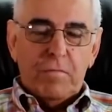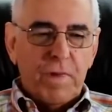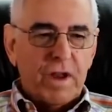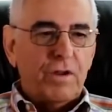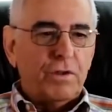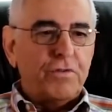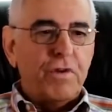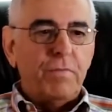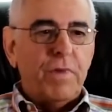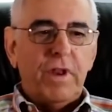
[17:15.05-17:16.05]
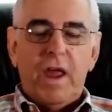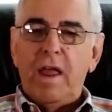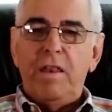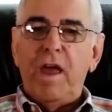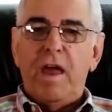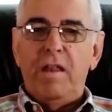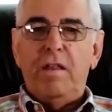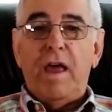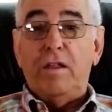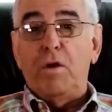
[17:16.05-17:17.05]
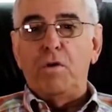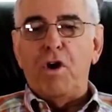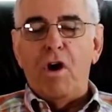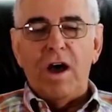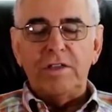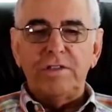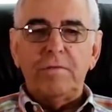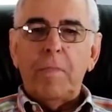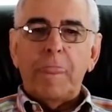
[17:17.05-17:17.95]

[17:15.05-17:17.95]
medical treatment and at low cost.